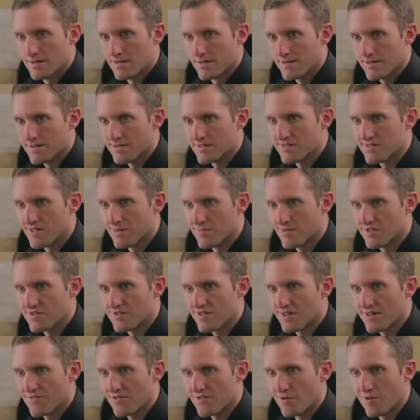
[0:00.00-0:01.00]
Then someone's
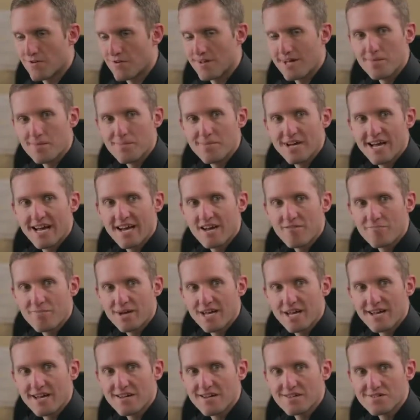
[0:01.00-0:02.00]
left holding a bag of
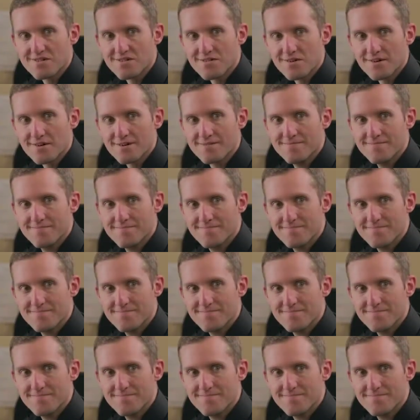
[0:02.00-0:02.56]
baking soda.